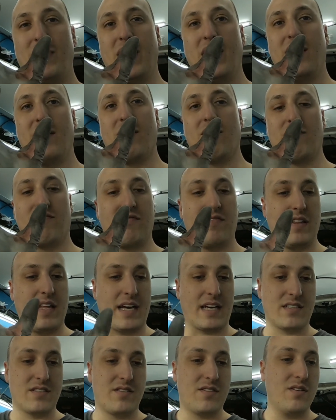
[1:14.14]
bend or
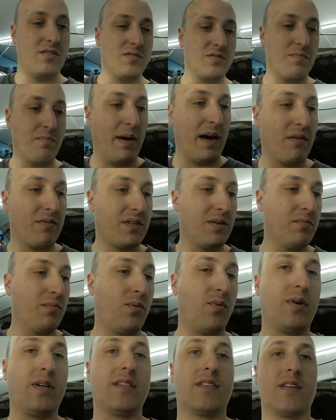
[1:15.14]
flex those mounting
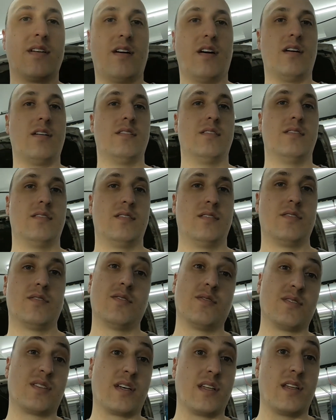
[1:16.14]
points at all.
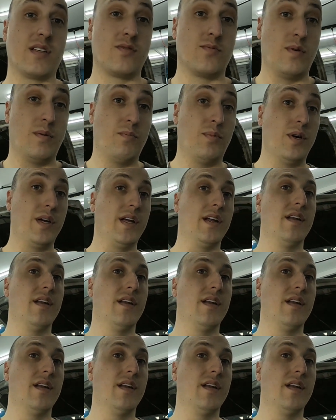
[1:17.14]
So let's get this one put